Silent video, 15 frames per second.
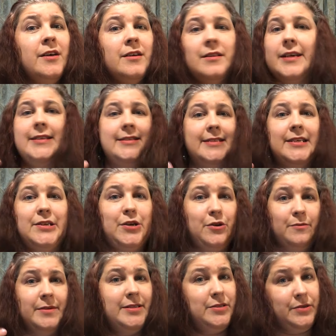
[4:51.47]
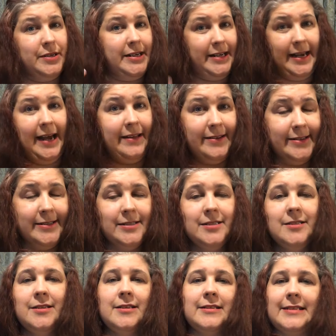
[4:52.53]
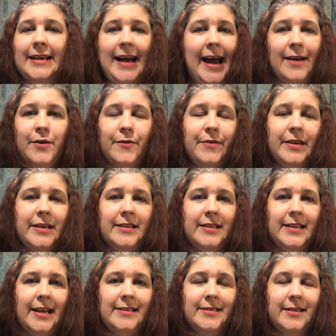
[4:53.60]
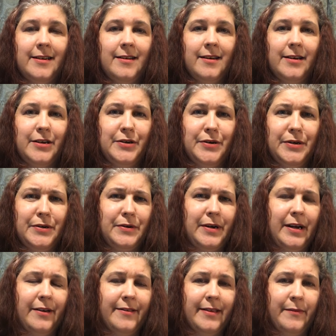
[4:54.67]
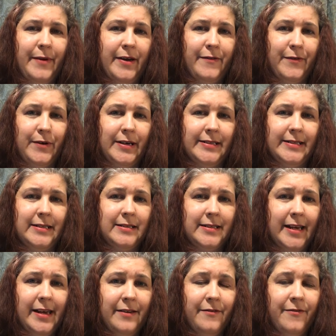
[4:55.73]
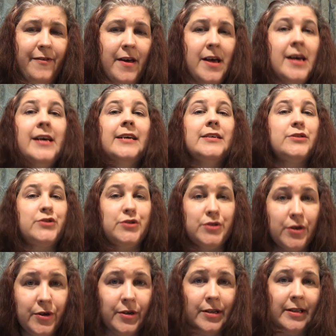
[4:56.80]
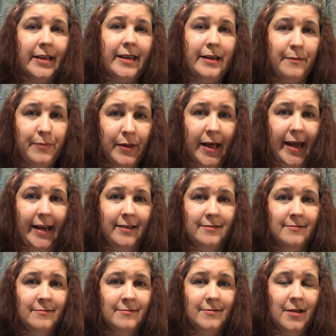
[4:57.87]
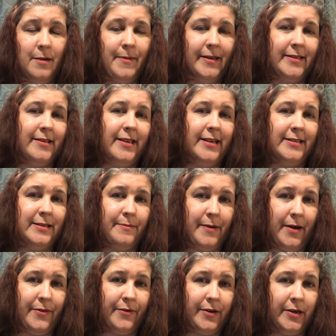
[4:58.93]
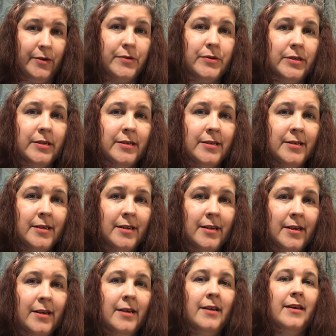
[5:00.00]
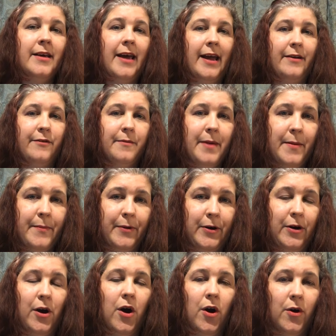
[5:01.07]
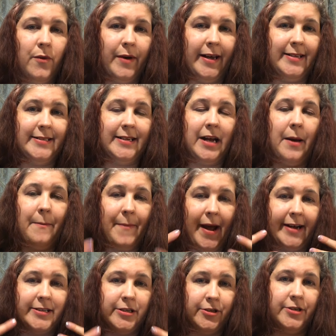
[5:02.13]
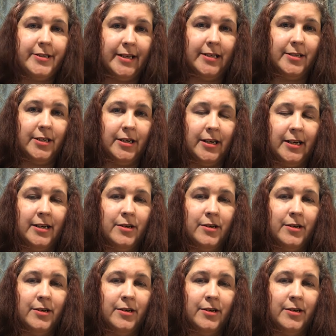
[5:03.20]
Let's sit in our misery together. It's like, I don't think that that's a good or healthy way for us to live. Certainly complain about the things that bother you. And remember always to come back to your center,